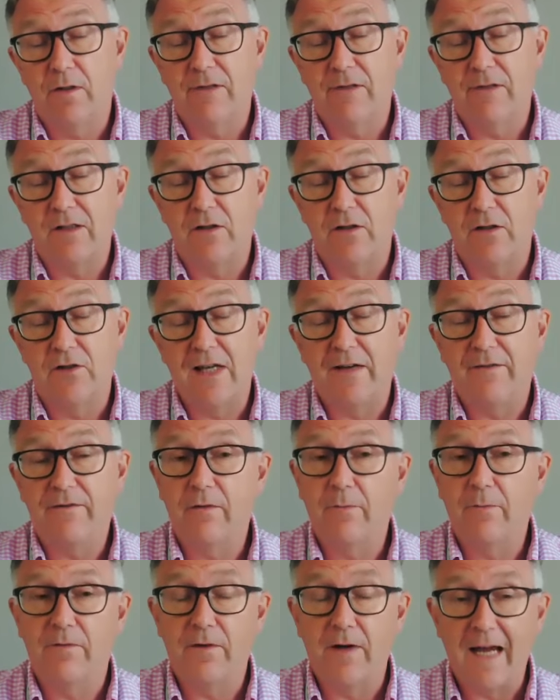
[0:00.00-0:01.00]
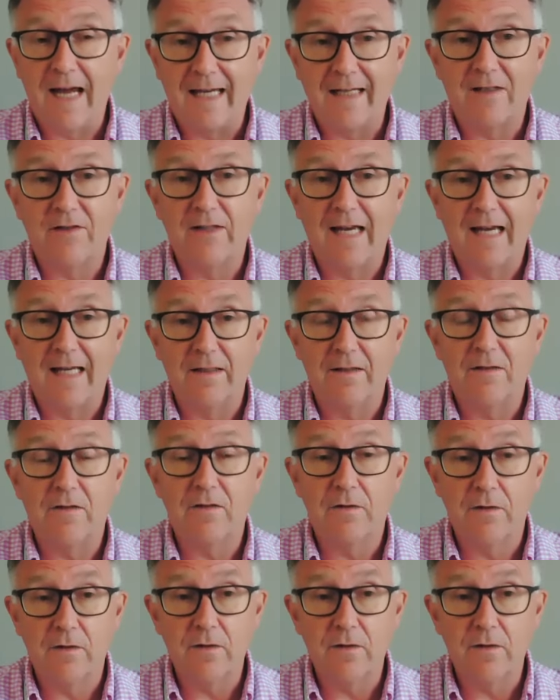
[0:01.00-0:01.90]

as Rachel said, for eggs and